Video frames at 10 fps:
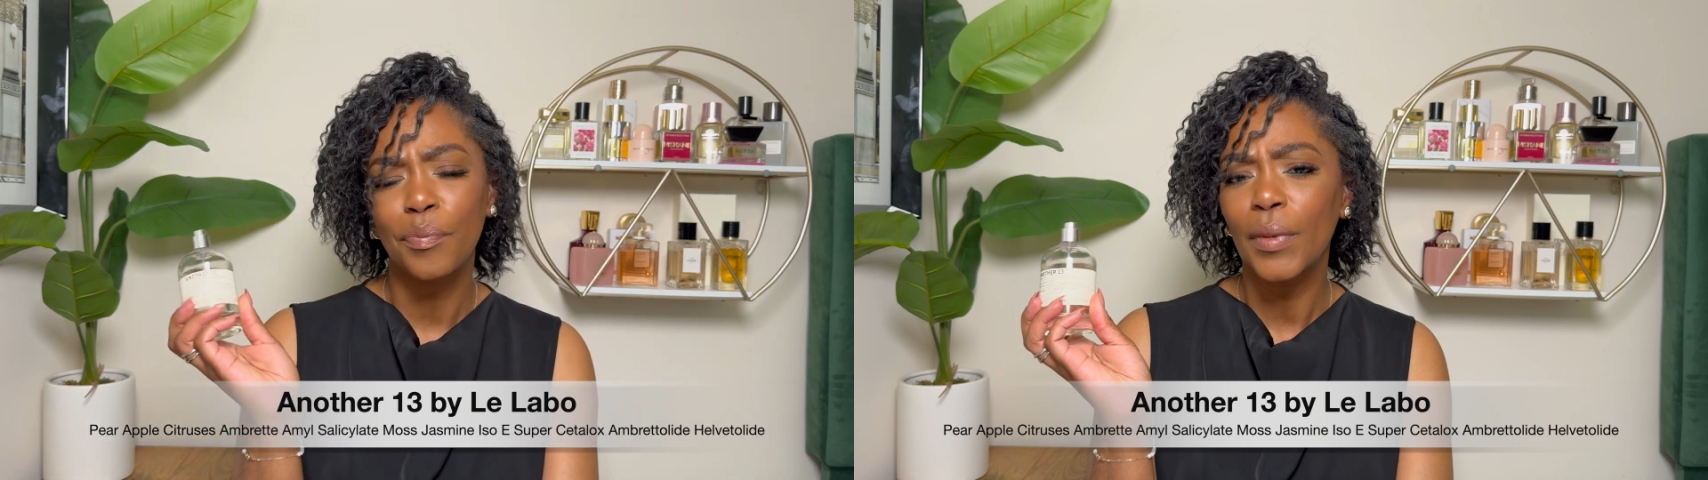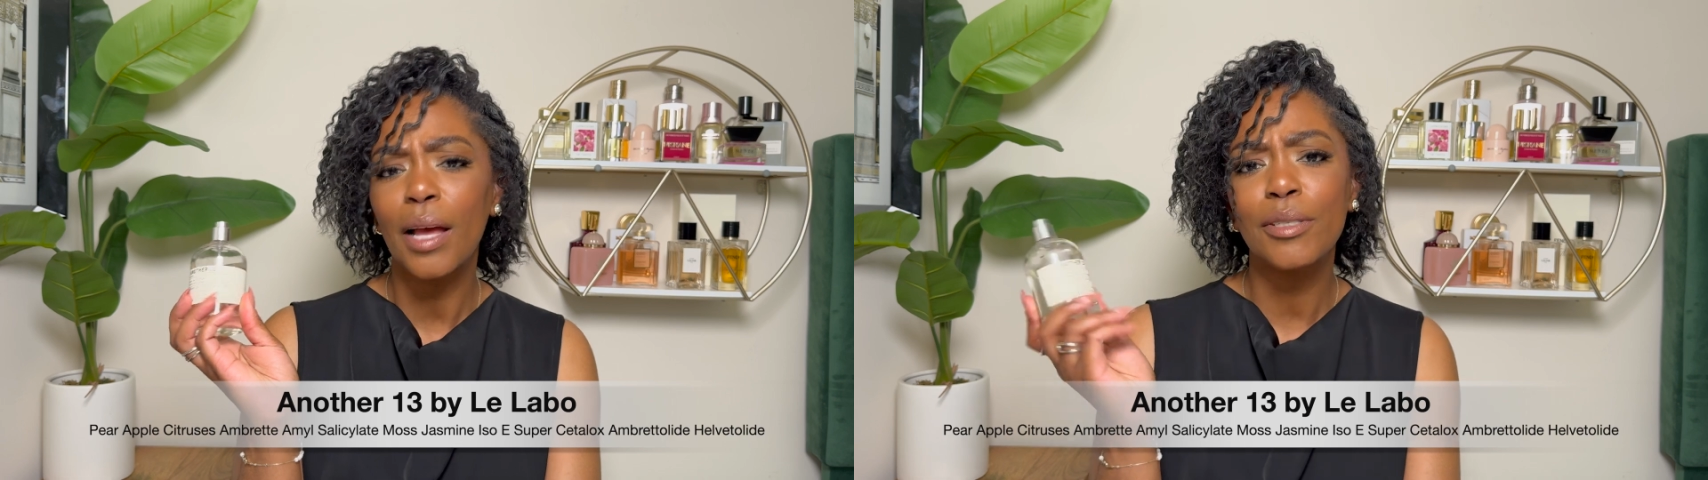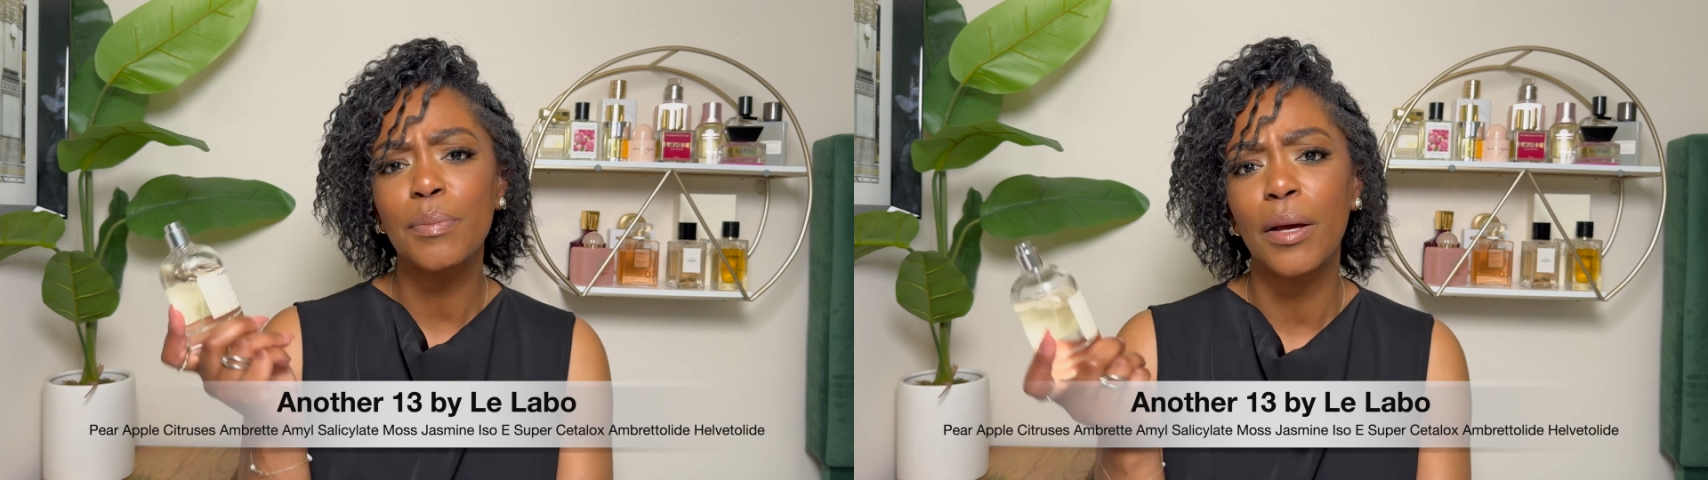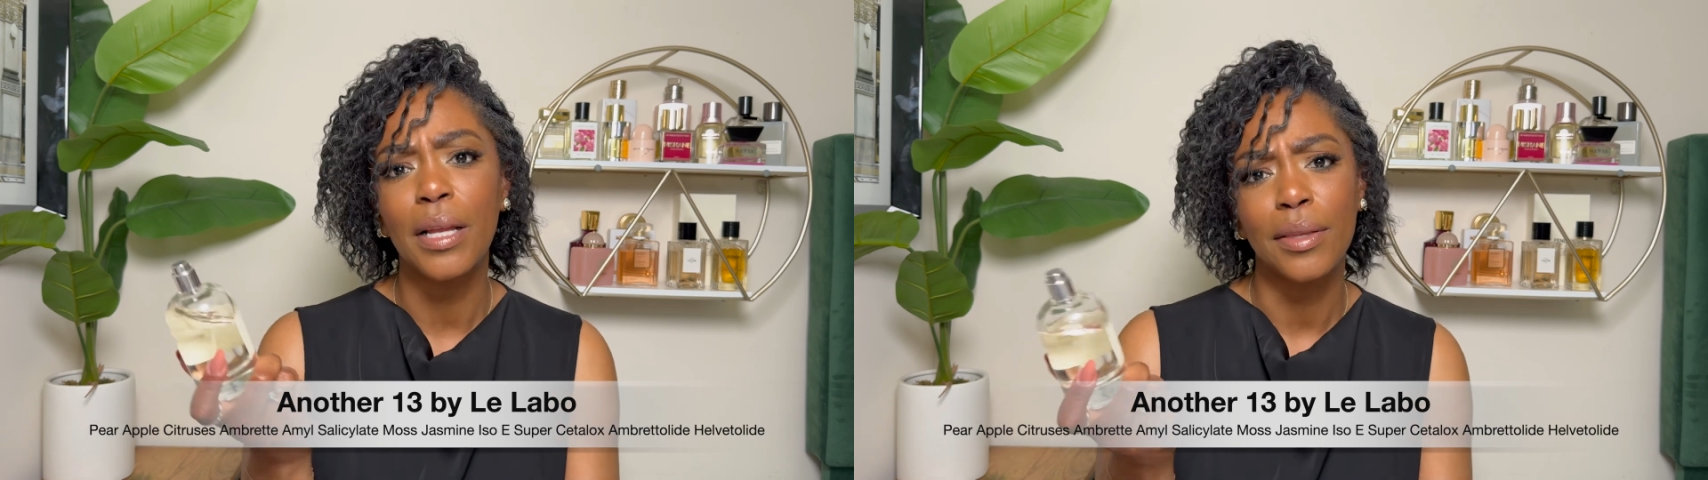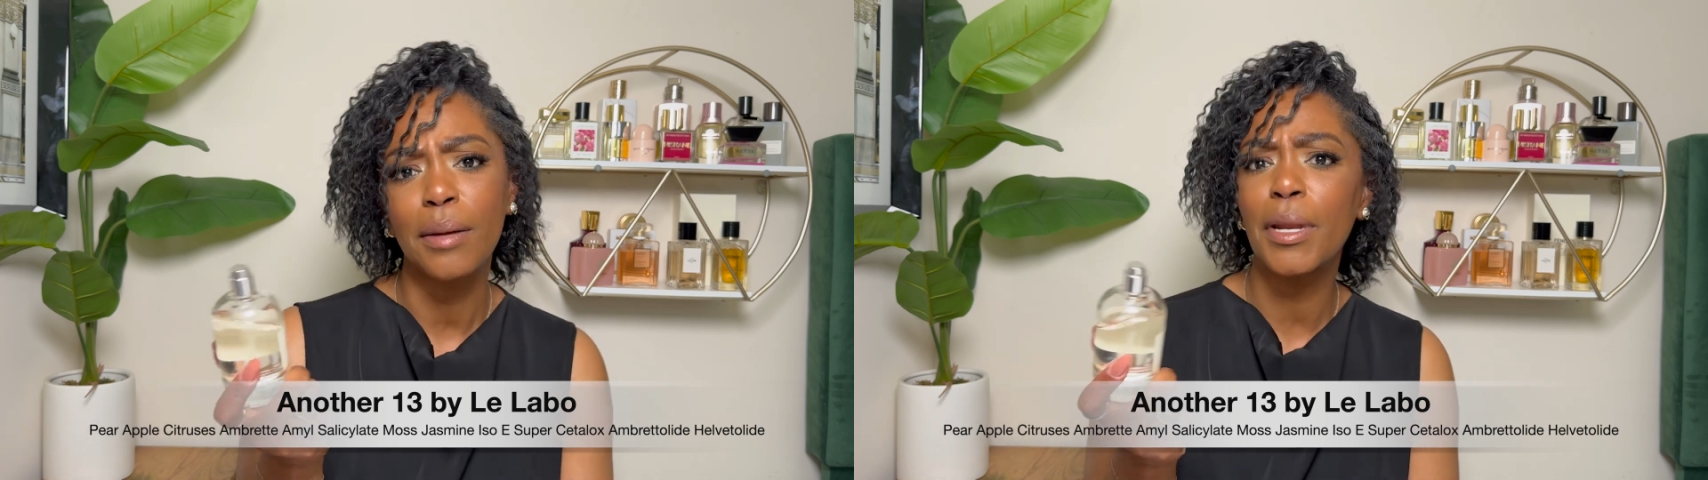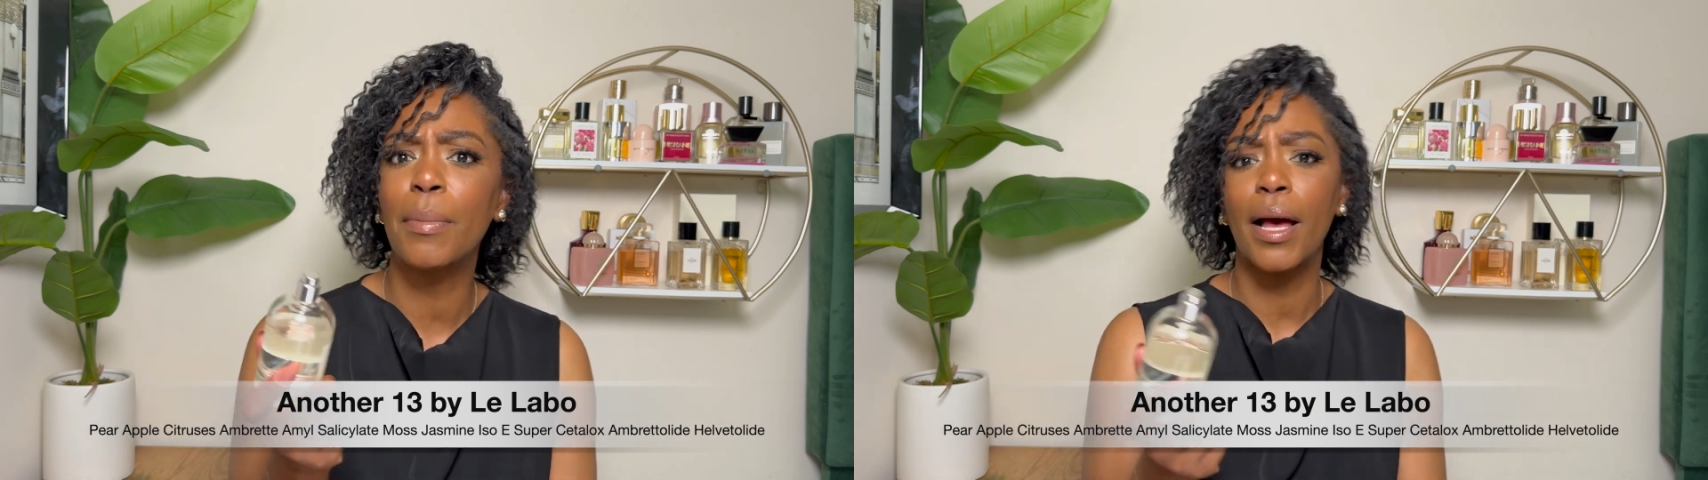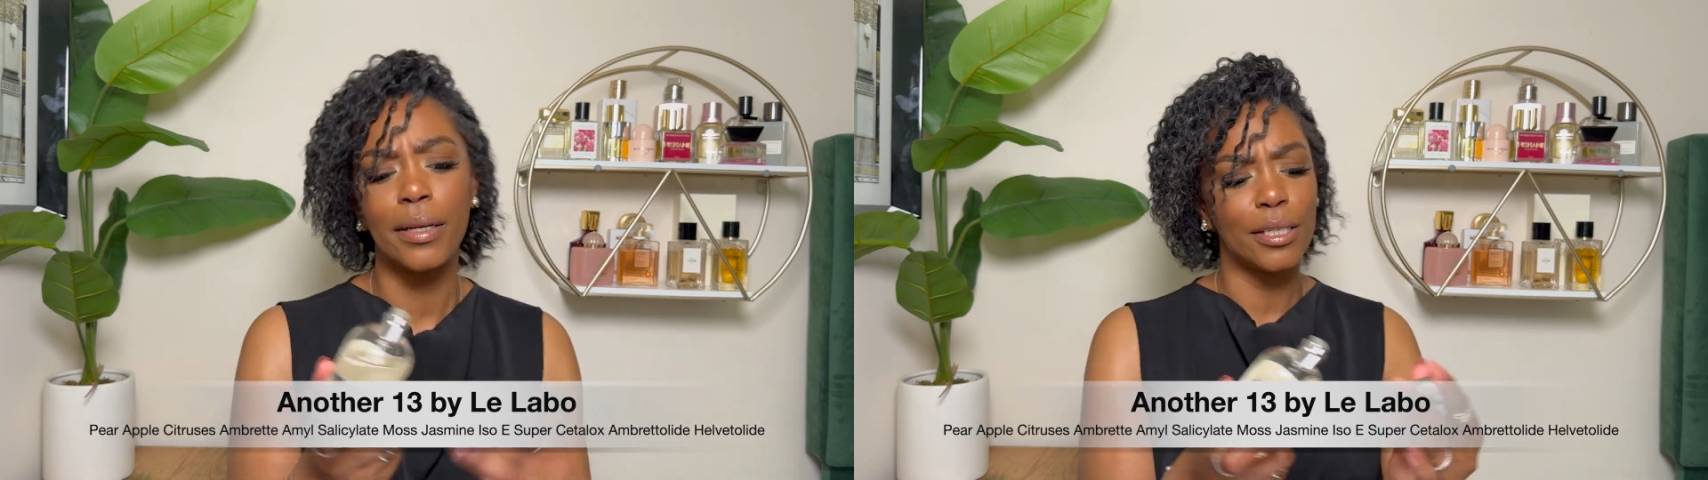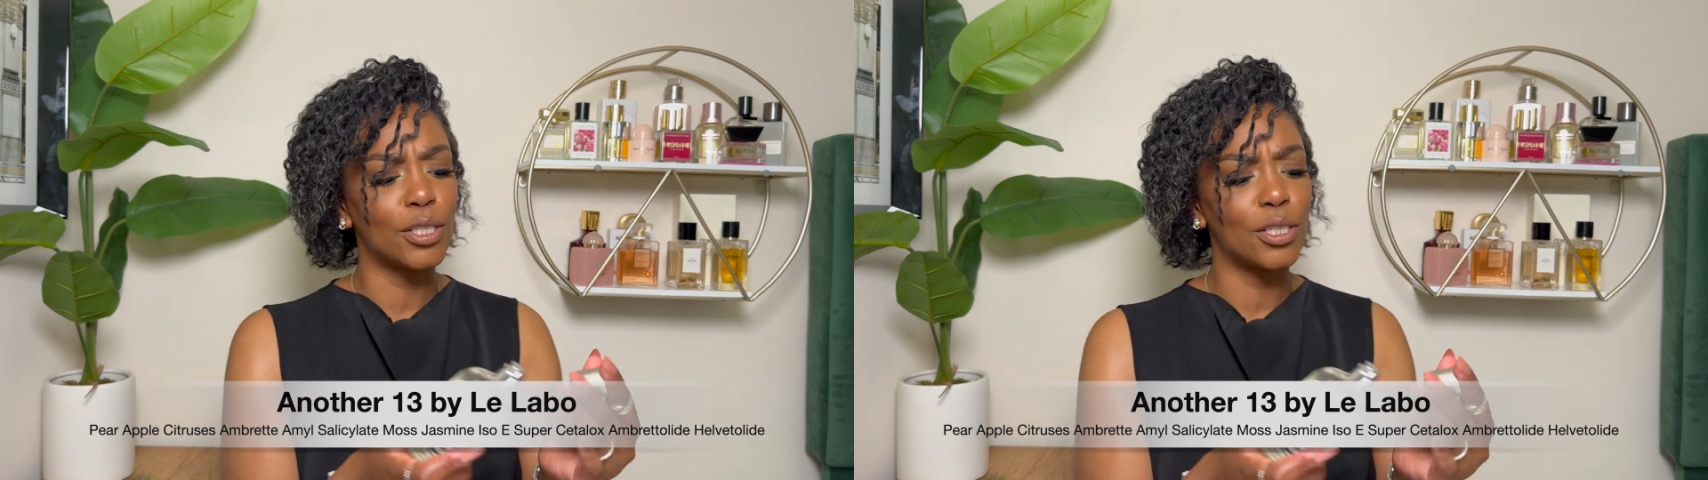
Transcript: I don't smell nothing. I'm not buying this.